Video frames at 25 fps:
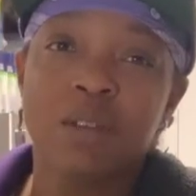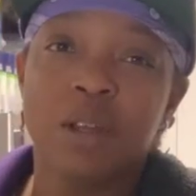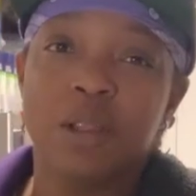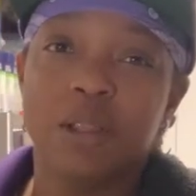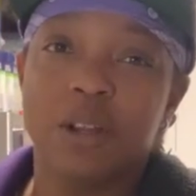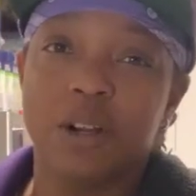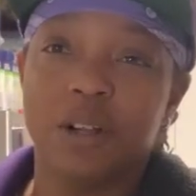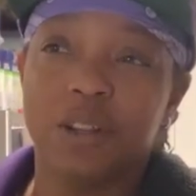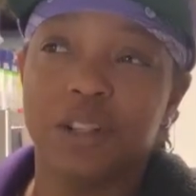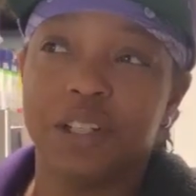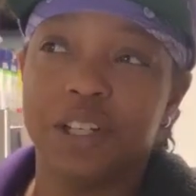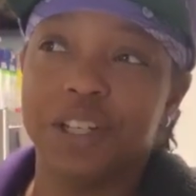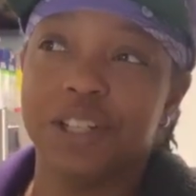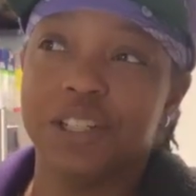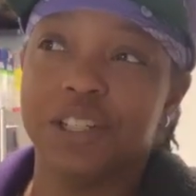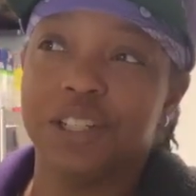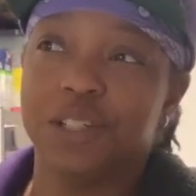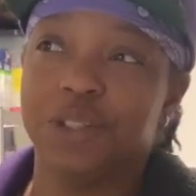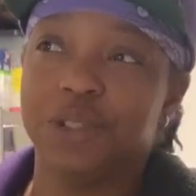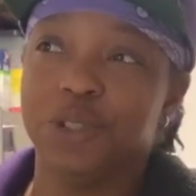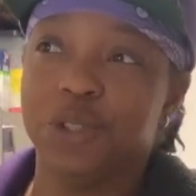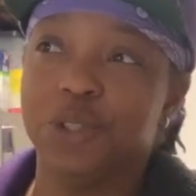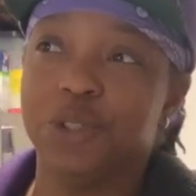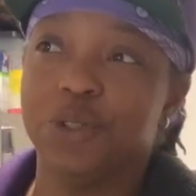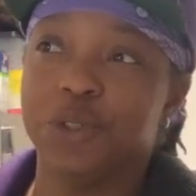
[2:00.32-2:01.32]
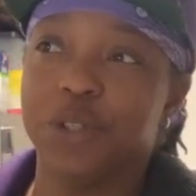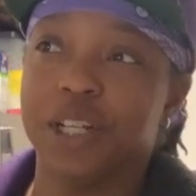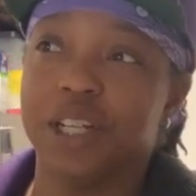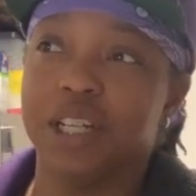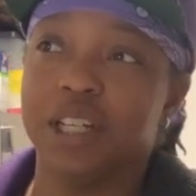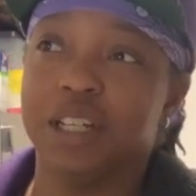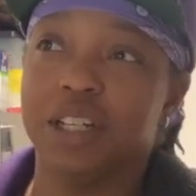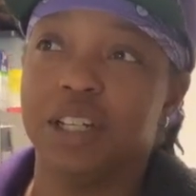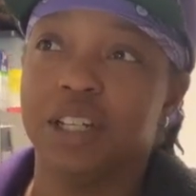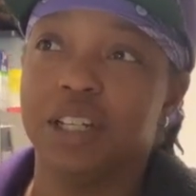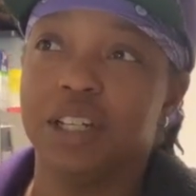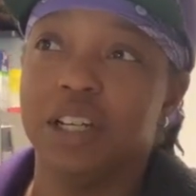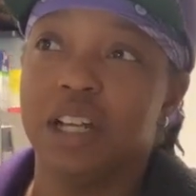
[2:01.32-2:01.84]
that you drink
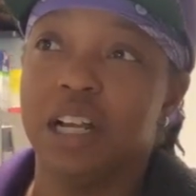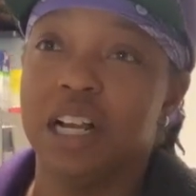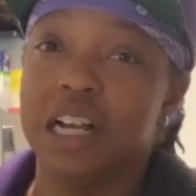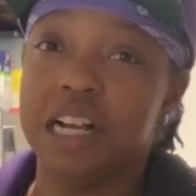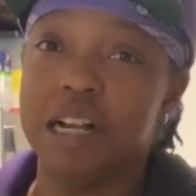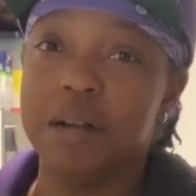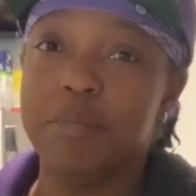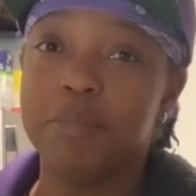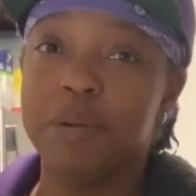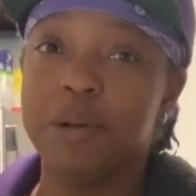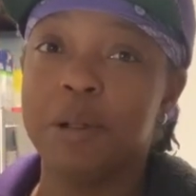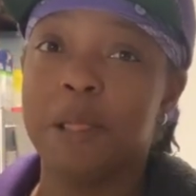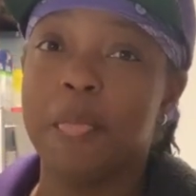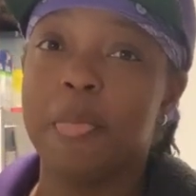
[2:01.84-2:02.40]
up,